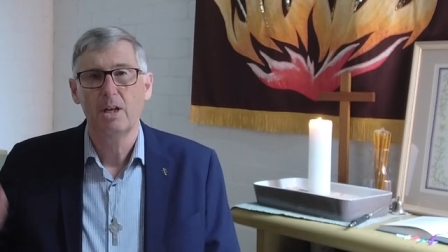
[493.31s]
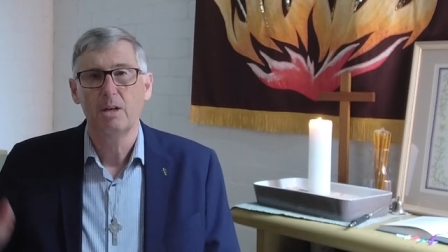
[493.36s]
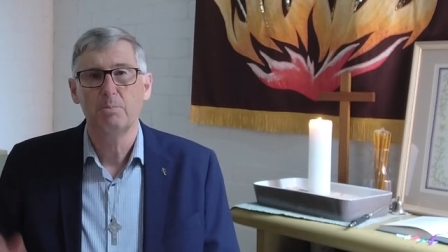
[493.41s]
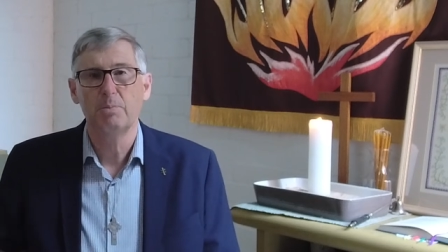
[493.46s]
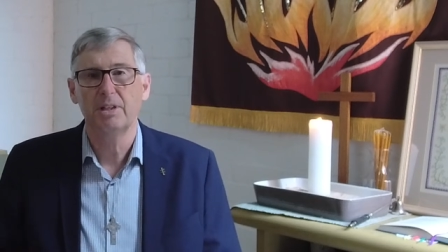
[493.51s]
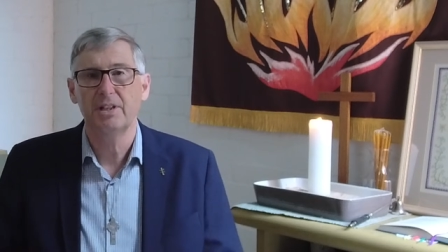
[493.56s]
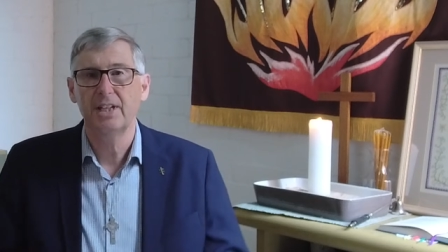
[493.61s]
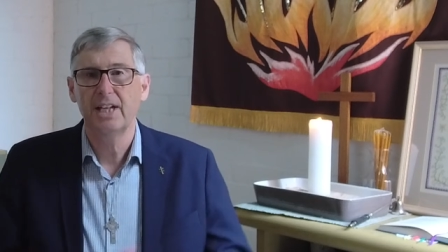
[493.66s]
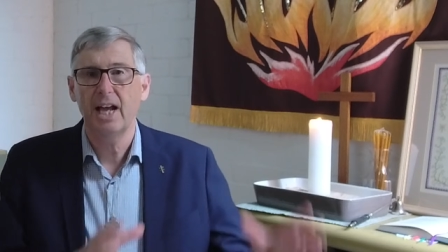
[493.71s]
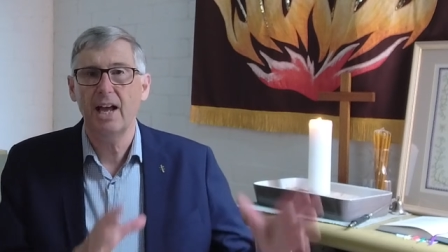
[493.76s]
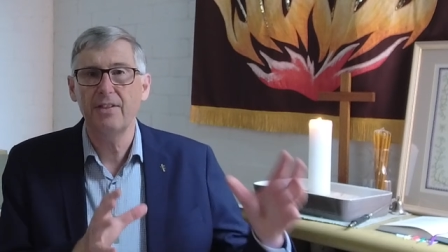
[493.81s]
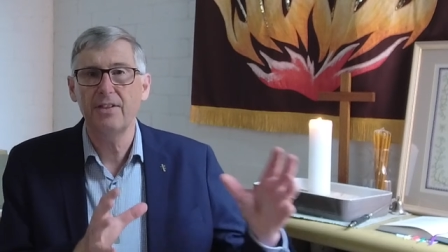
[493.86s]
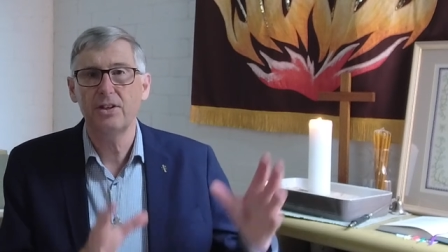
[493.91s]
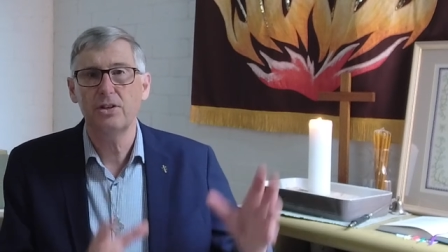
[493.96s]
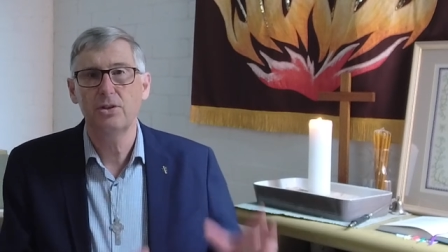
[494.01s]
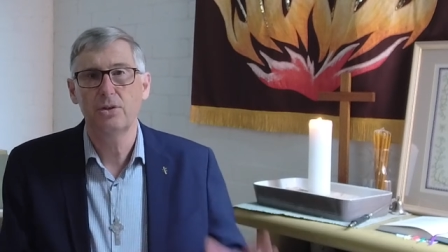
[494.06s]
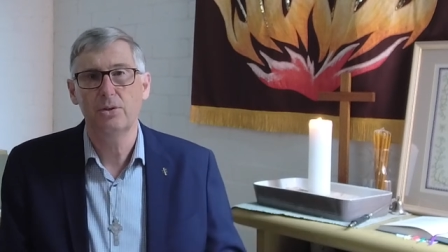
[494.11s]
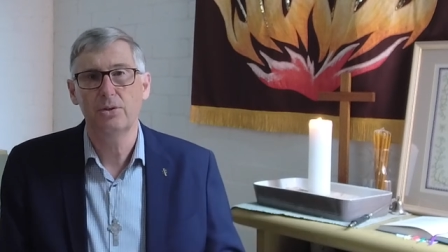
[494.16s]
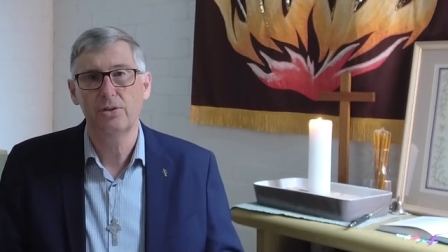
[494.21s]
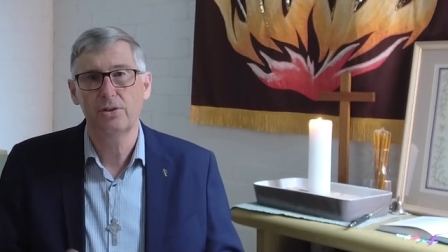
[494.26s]
but the other
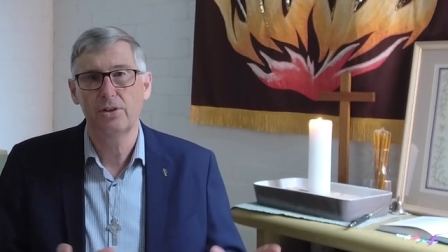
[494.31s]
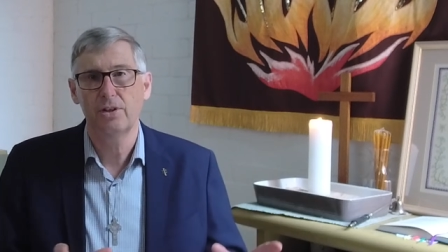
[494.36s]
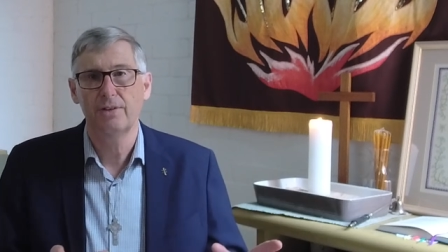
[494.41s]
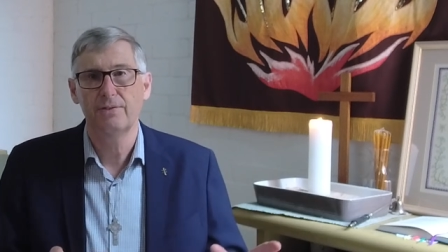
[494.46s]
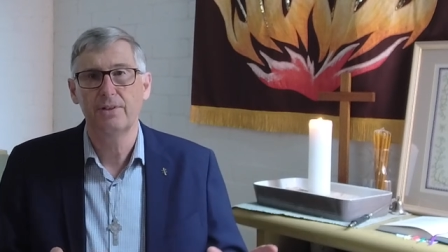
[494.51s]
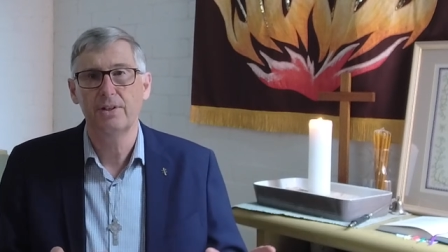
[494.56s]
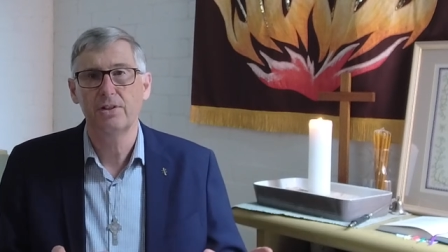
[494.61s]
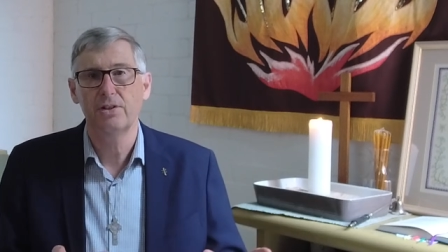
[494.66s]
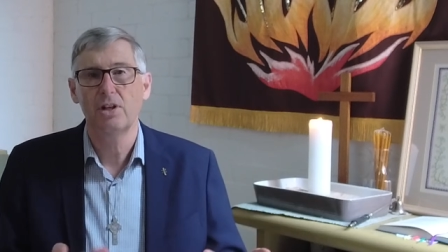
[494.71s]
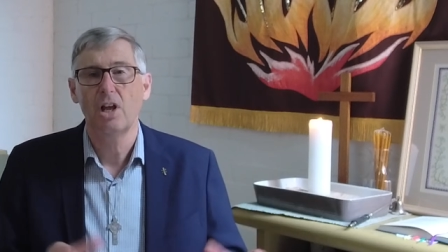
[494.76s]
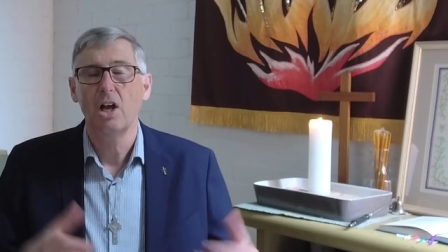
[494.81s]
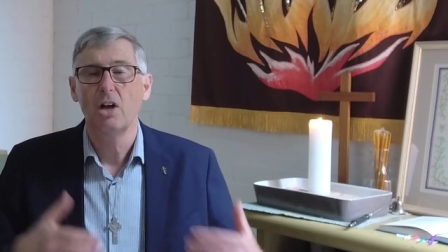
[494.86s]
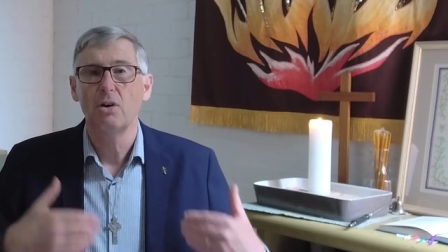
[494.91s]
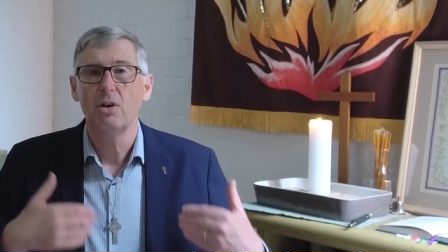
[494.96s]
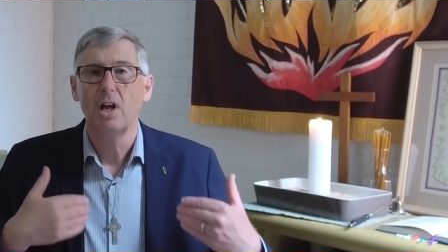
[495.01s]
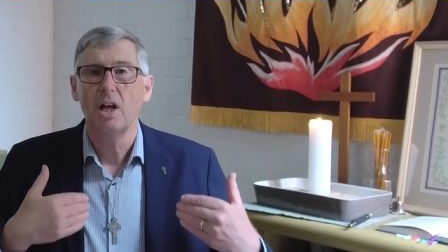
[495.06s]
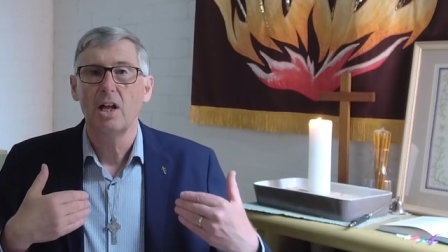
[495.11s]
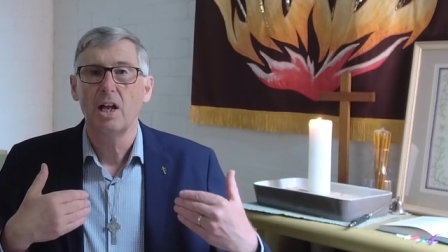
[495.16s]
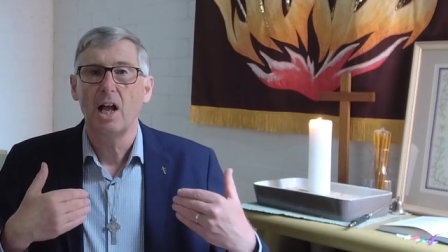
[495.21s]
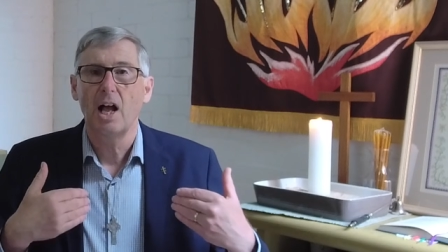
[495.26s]
two servants
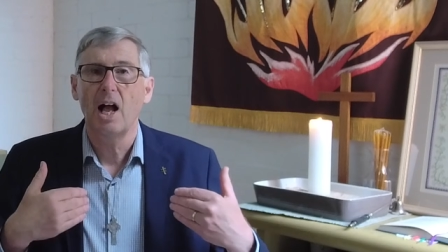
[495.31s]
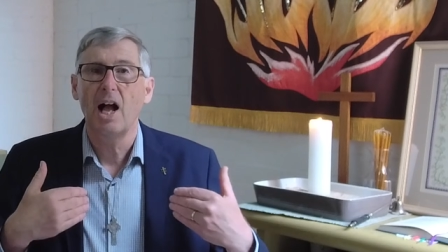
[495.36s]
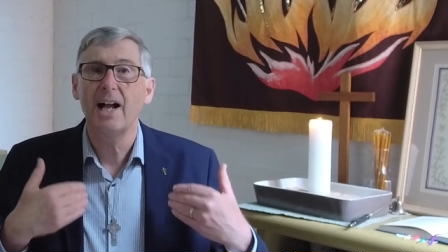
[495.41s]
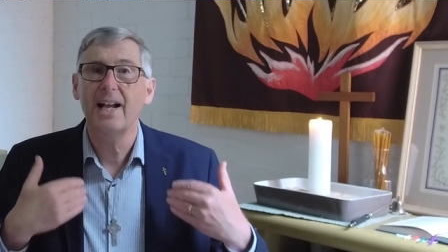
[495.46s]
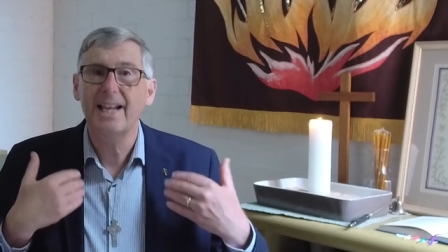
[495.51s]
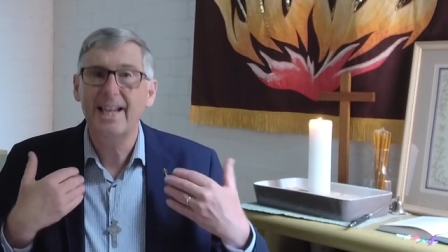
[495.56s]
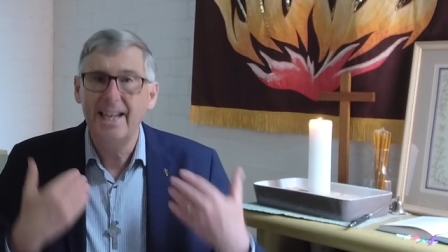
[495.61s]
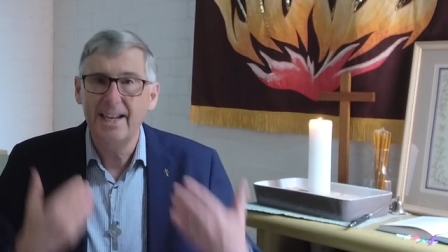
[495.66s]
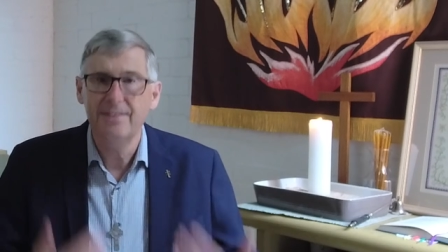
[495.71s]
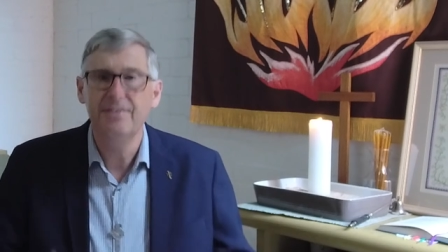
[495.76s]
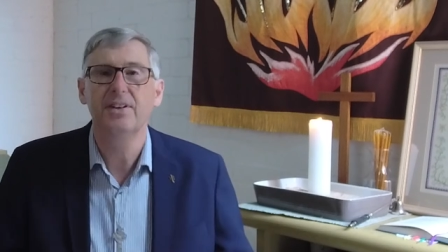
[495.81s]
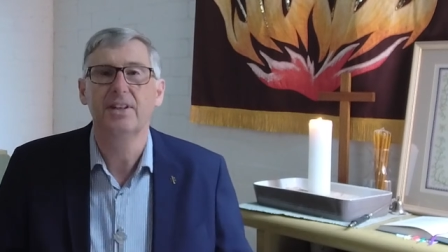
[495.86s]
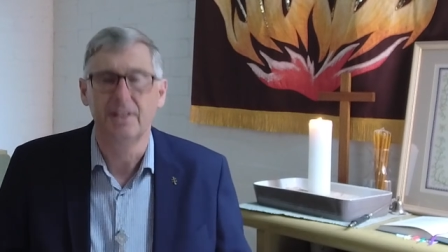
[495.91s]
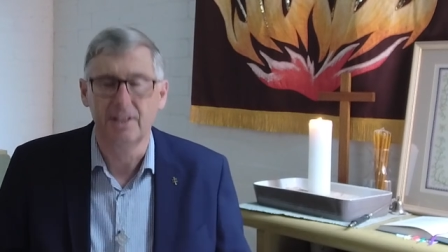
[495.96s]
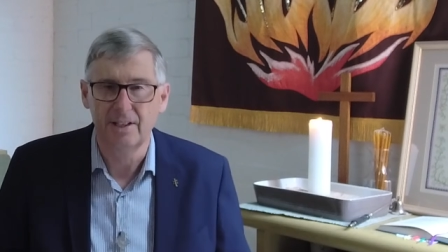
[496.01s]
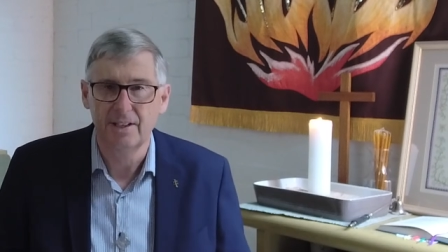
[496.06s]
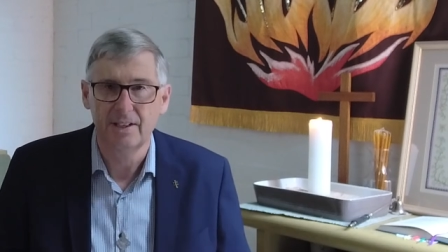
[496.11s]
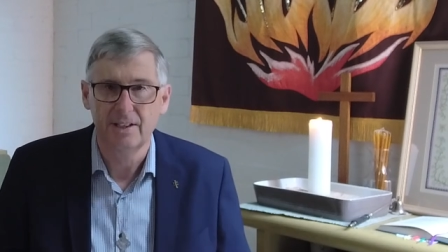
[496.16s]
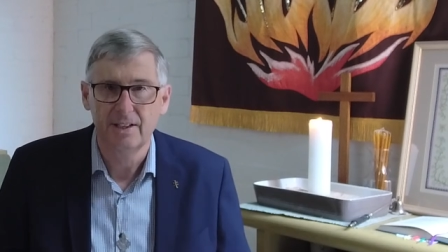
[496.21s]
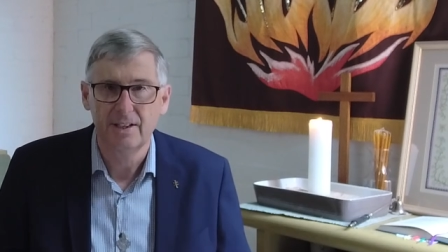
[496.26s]
are given